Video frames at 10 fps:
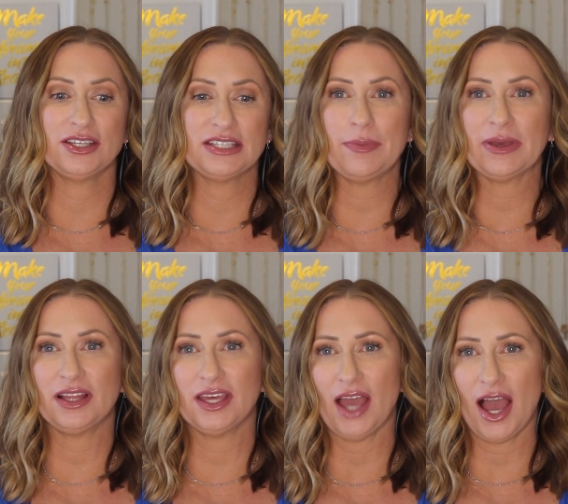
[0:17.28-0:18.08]

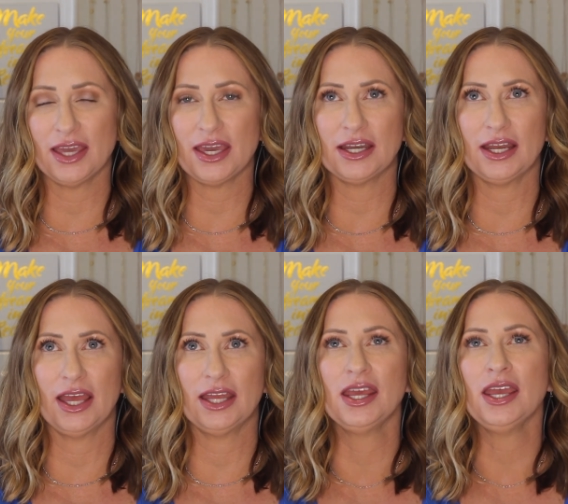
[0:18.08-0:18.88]
typically I get it
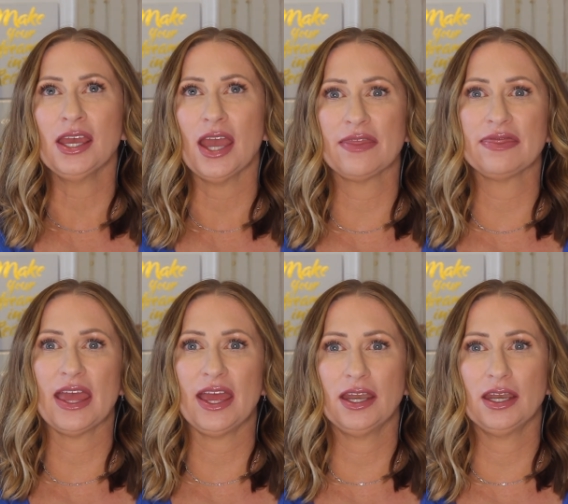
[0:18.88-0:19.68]
in and
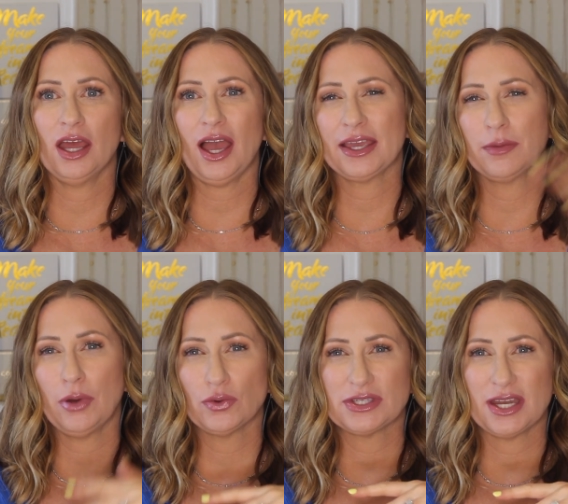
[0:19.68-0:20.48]
then I can
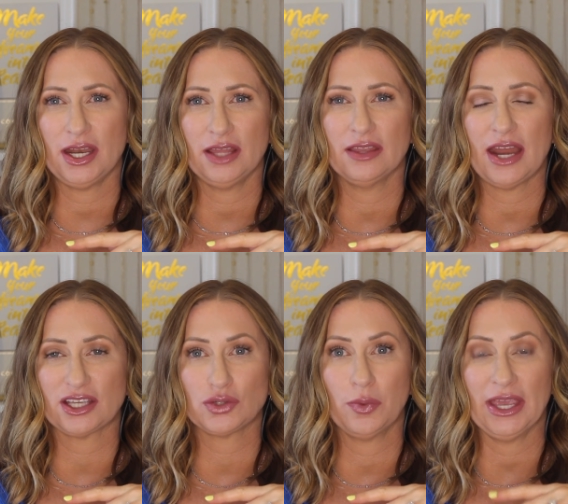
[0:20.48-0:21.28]
post it in the
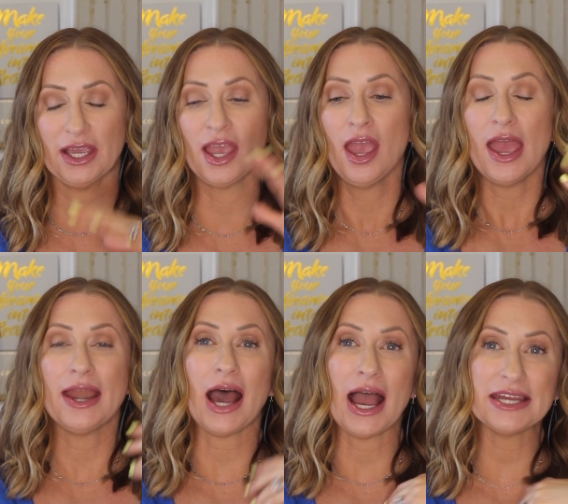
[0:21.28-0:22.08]
next week.
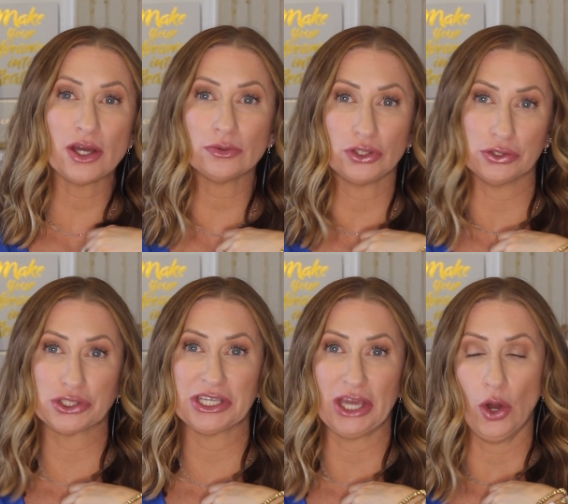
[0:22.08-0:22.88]
And I don't
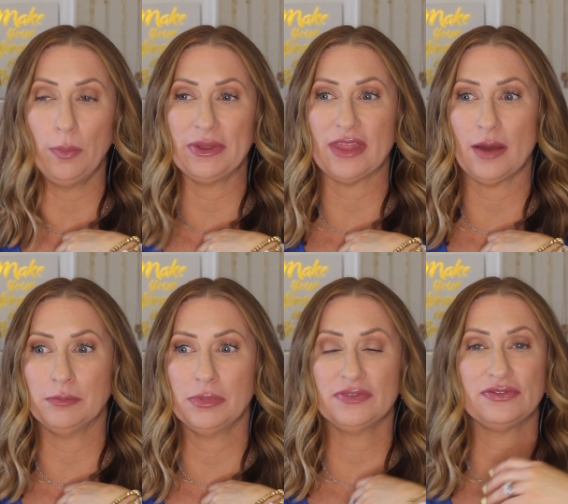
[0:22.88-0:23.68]
usually open
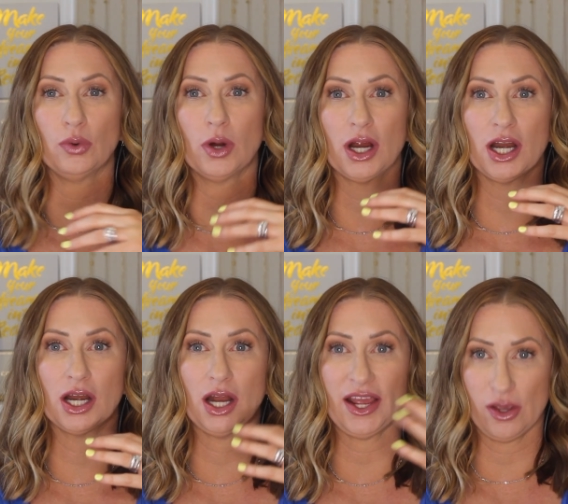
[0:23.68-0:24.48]
them
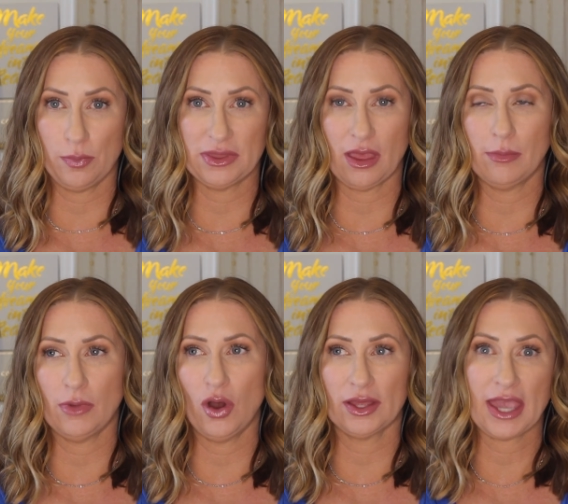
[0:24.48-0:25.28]
before I open them
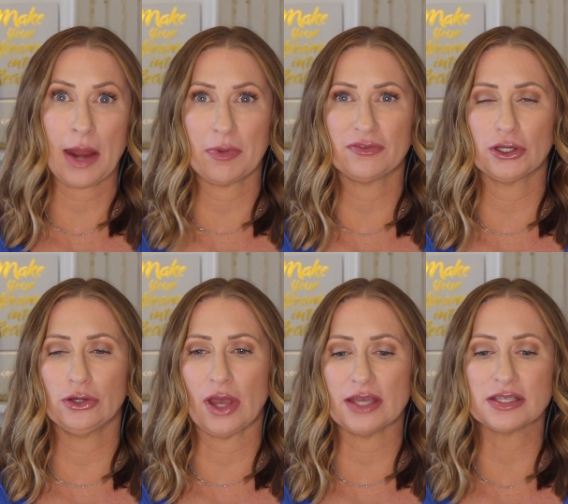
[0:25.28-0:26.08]
on camera for
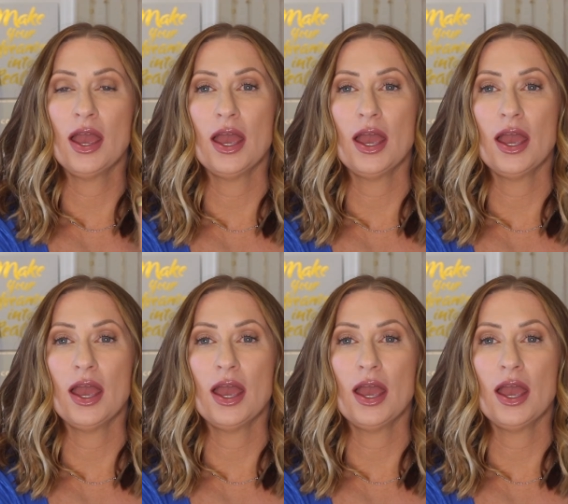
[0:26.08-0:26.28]
you guys